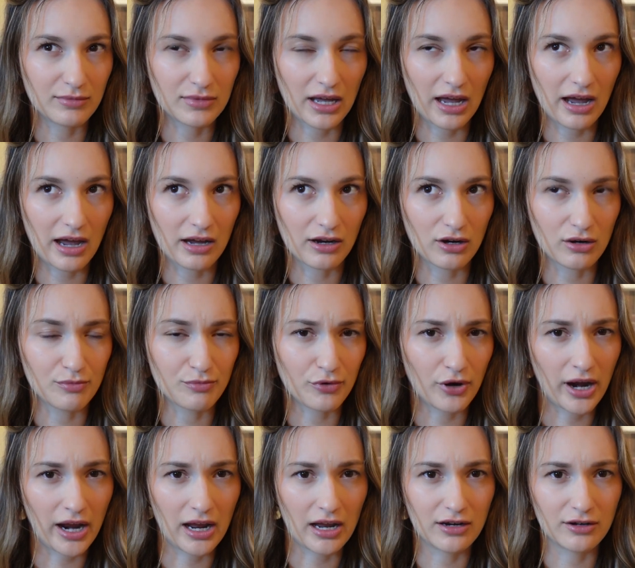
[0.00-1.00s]
tag or
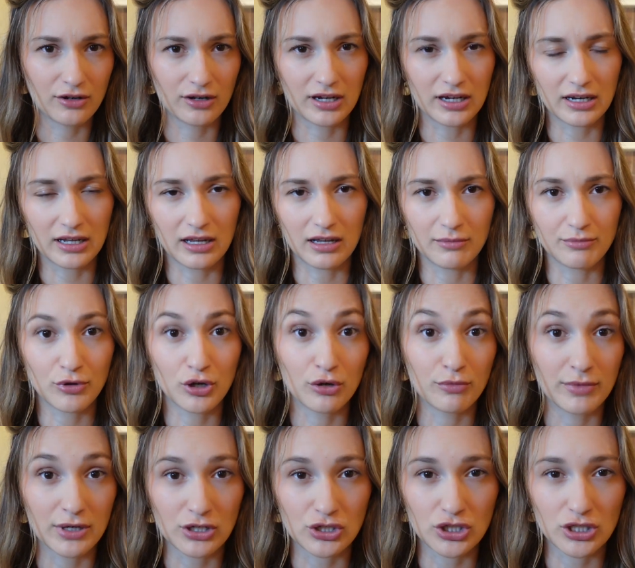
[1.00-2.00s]
brand or getting
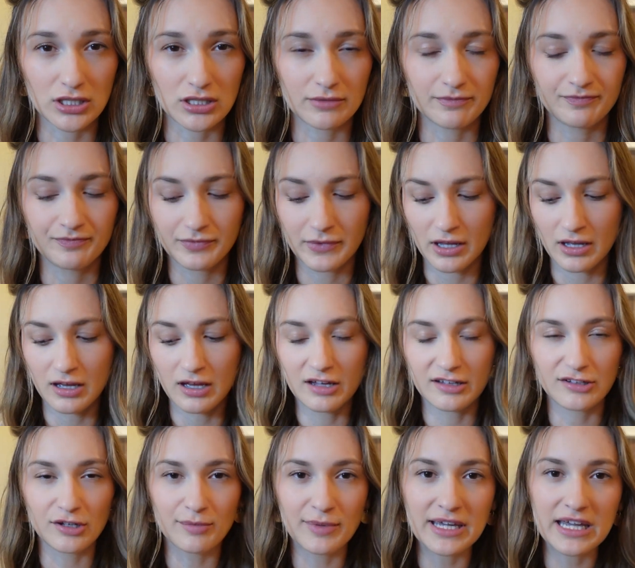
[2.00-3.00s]
permission.
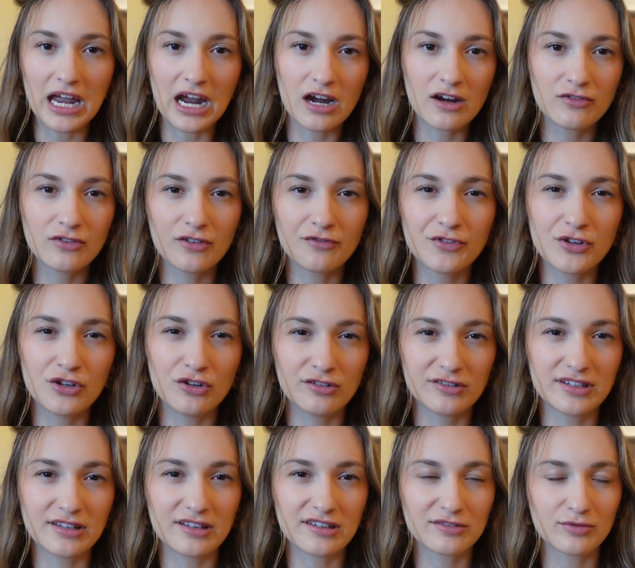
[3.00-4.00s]
So be careful if you're
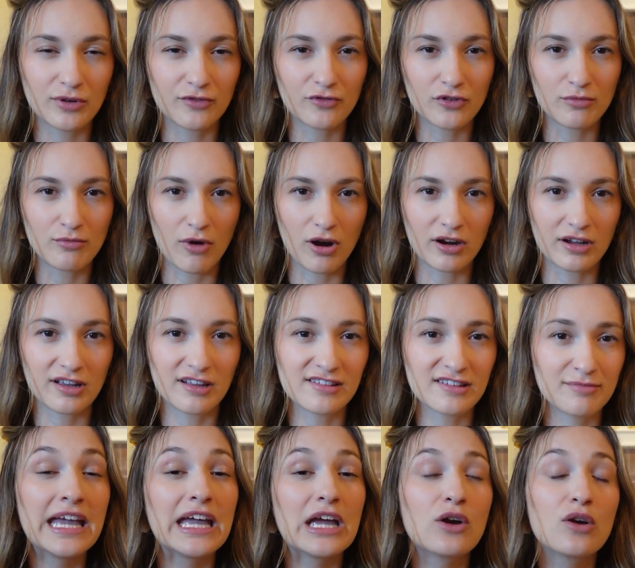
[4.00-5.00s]
using this one for
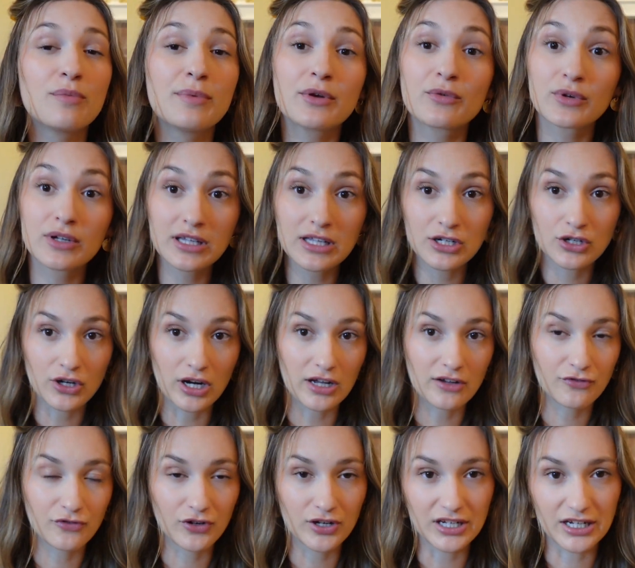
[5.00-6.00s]
markets. It would be really
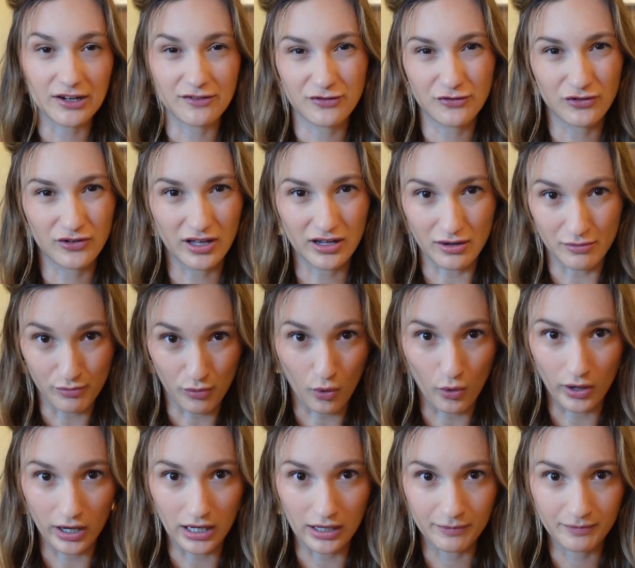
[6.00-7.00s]
great for a gift for like a
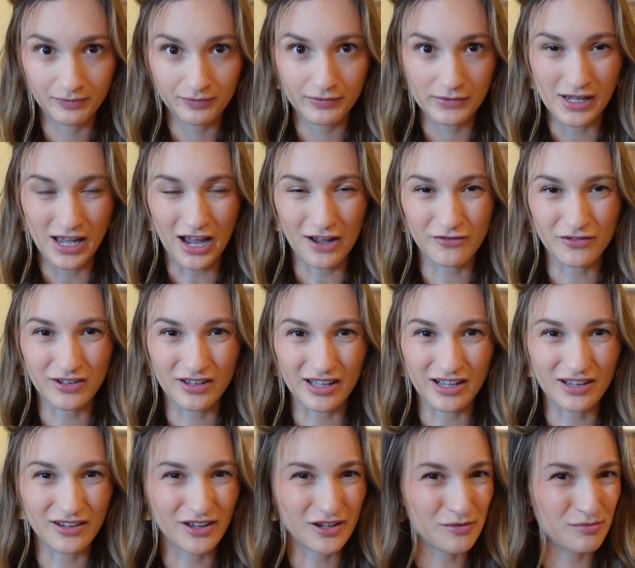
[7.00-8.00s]
boy. I feel like
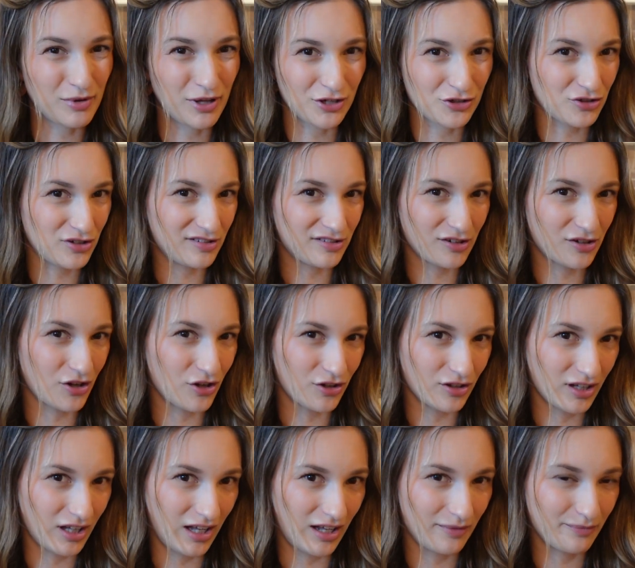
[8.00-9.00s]
a lot of plushies are
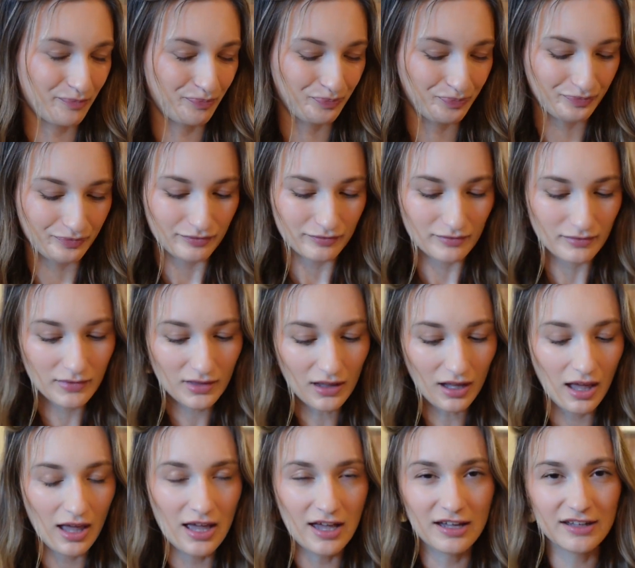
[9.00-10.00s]
girly.
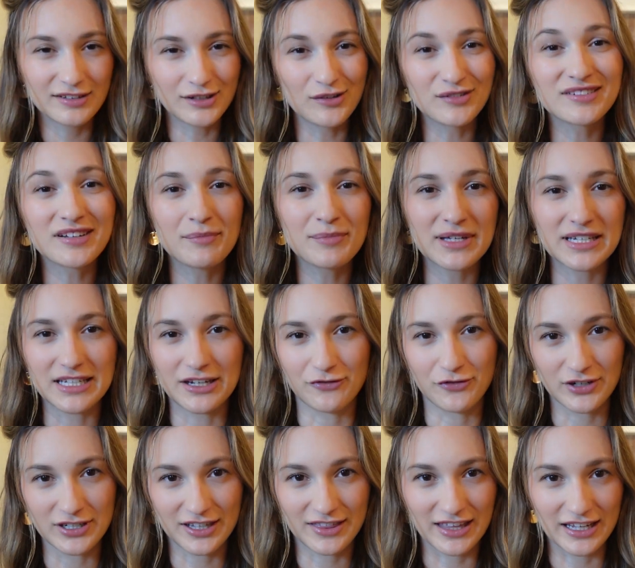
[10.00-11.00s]
So it's something
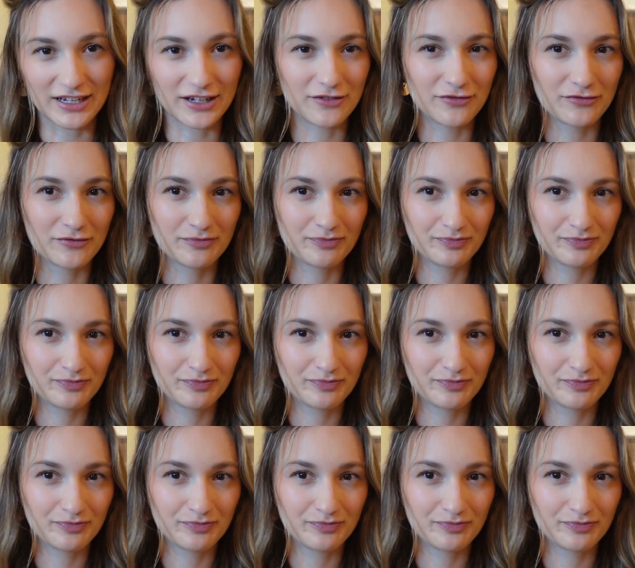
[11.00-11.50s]
different to think of.